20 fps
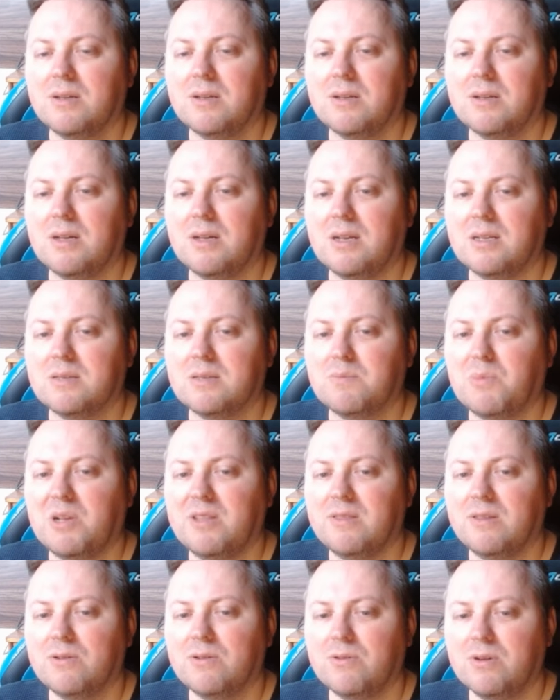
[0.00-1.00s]
Kind of
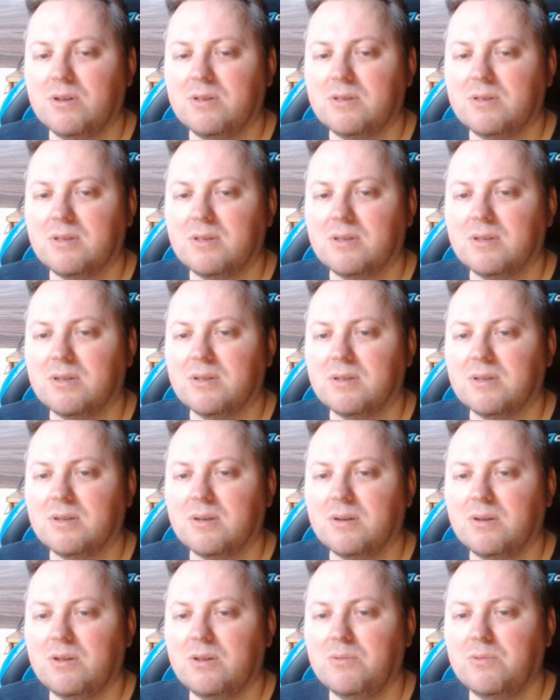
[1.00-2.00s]
split the rooks,
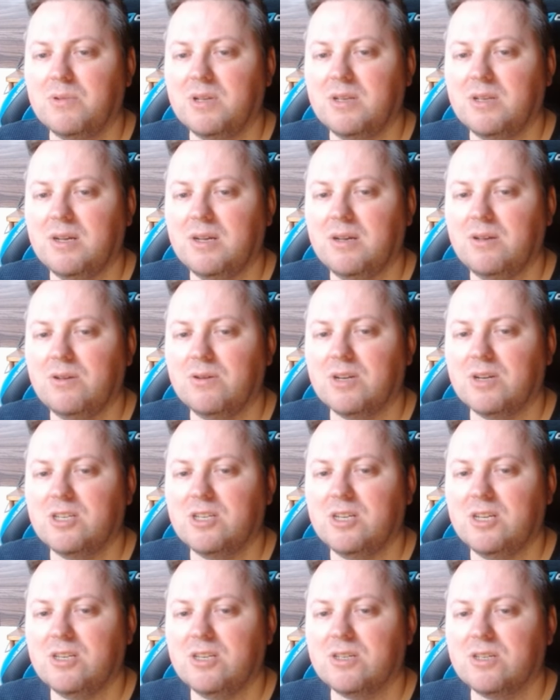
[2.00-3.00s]
you win, yeah, you
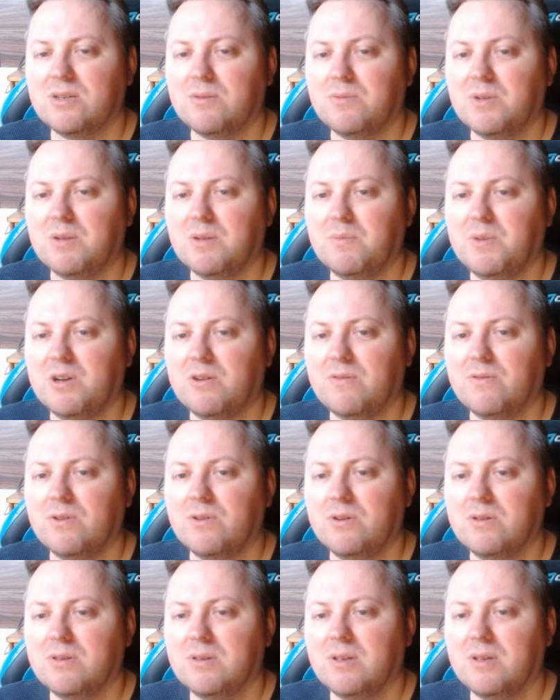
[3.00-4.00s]
exchange one pair of
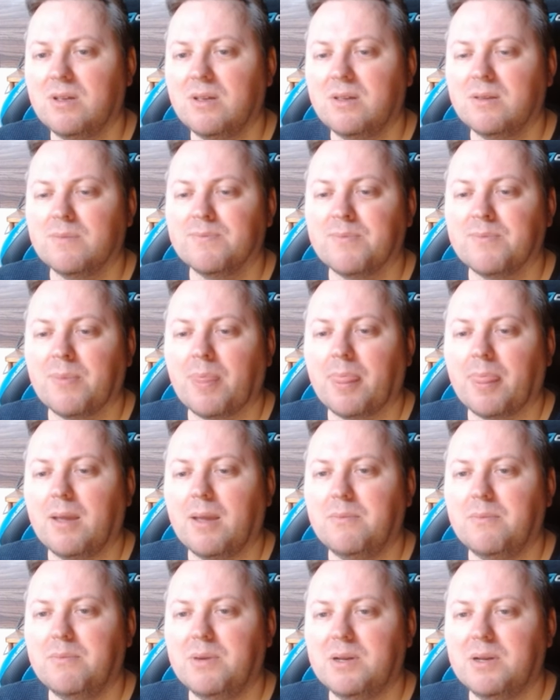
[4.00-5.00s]
rooks.
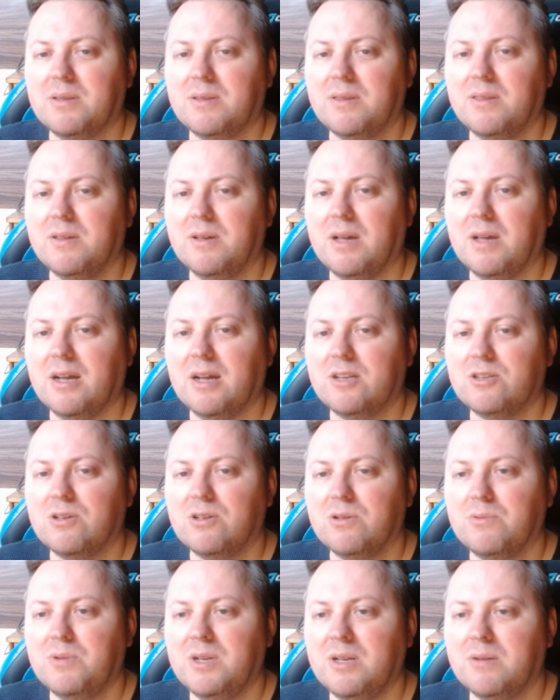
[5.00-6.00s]
But the
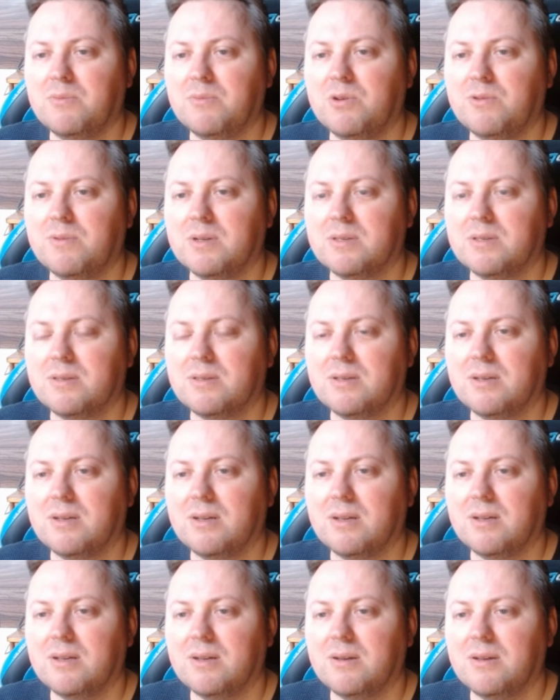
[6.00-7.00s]
actual winning move was
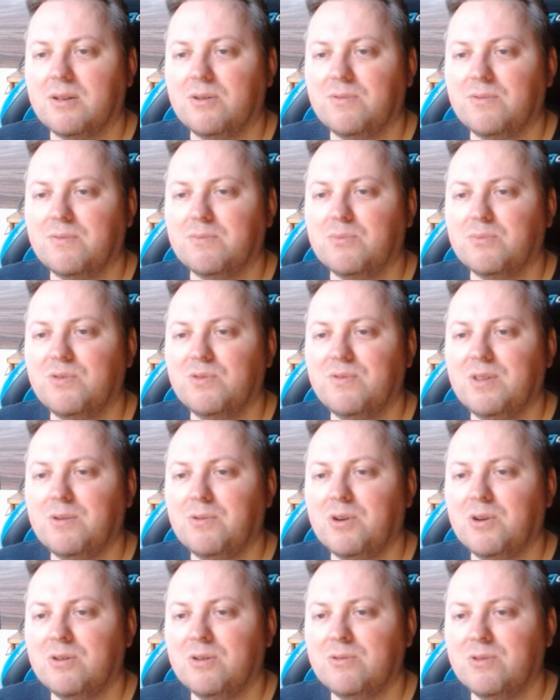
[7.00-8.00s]
you moved the
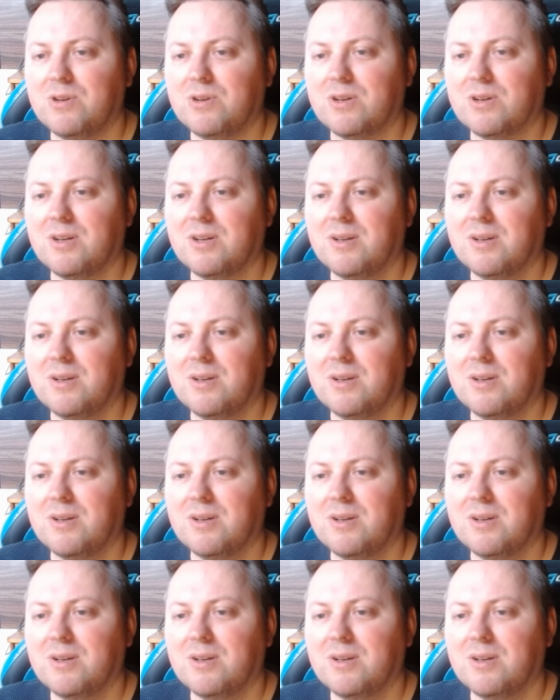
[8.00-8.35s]
wrong rook.